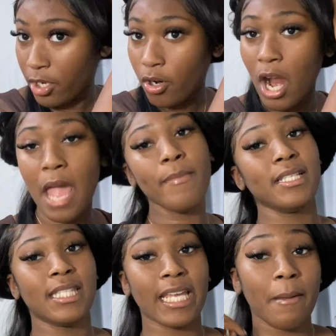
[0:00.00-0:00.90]
requirements
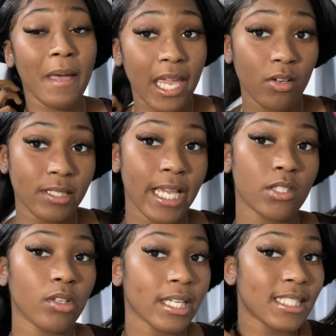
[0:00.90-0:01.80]
to get paid on
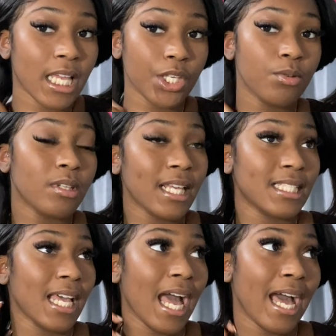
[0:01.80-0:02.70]
TikTok is that you need
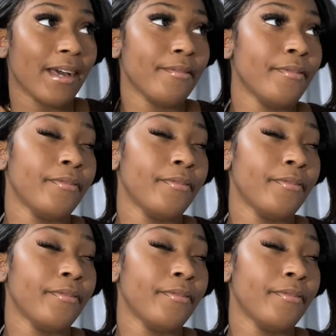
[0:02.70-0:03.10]
to have